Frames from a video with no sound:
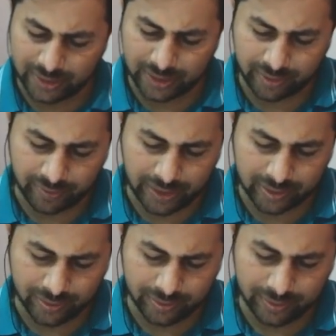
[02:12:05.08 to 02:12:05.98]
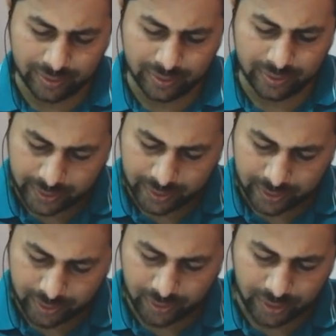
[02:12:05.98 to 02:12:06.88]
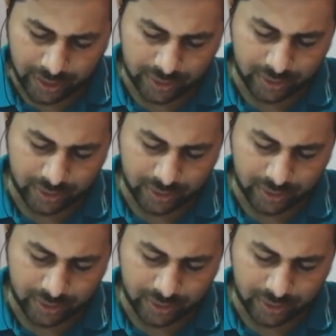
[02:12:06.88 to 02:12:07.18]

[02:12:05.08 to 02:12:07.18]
equal to, so it's